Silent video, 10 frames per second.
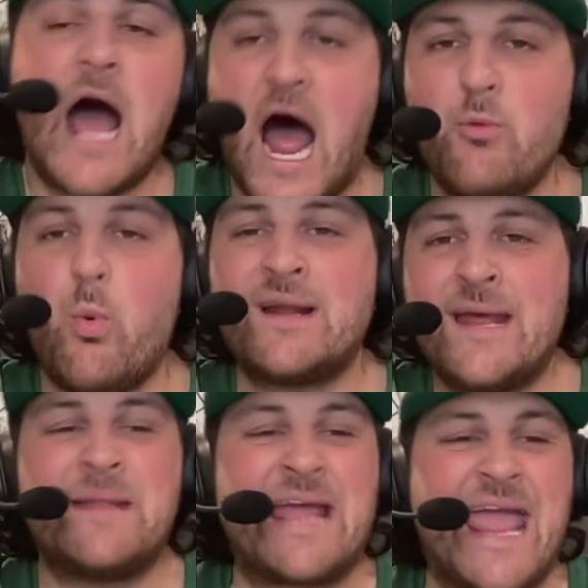I want
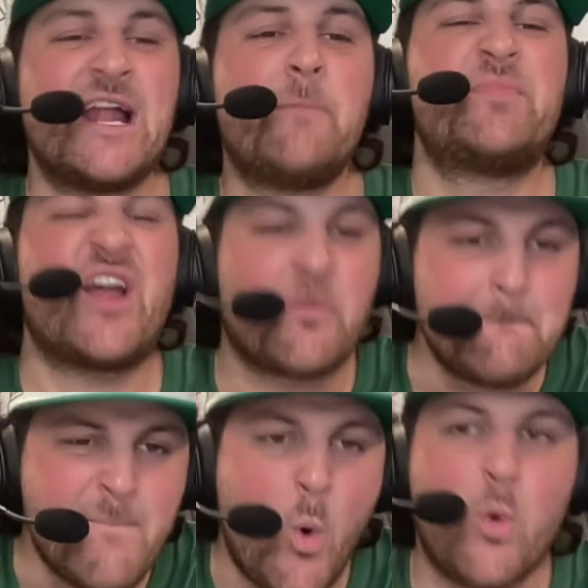him to get up there
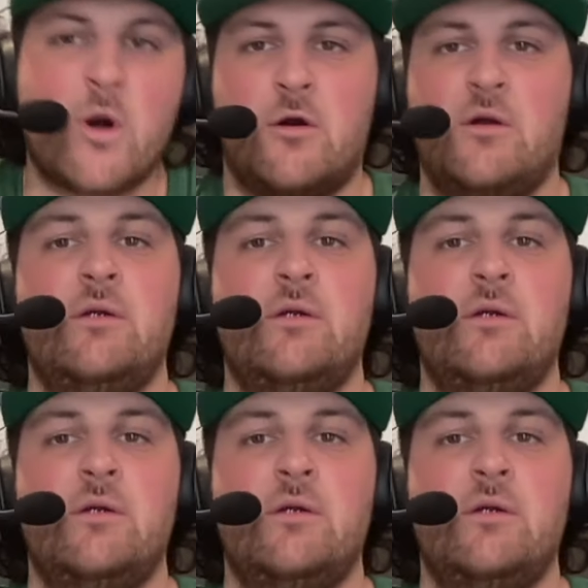more.